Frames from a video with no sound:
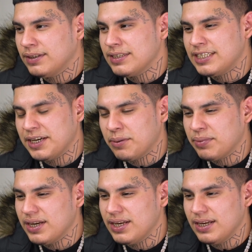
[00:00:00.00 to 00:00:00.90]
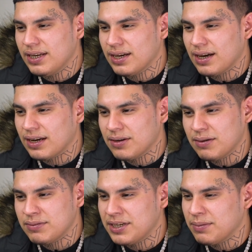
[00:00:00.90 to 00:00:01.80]
GMB, I
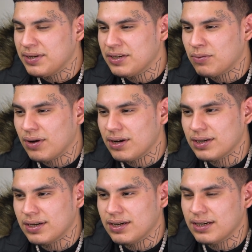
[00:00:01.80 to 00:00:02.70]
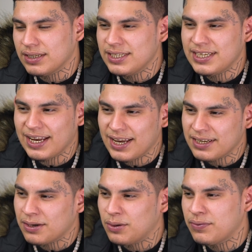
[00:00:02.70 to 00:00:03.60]
love GMB's work. DJ
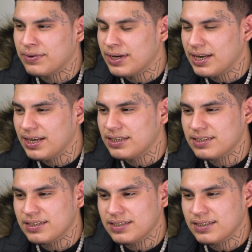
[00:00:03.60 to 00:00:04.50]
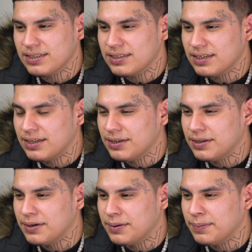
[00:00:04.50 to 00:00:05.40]
XO, Finesse,
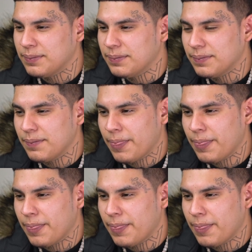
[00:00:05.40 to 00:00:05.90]
um,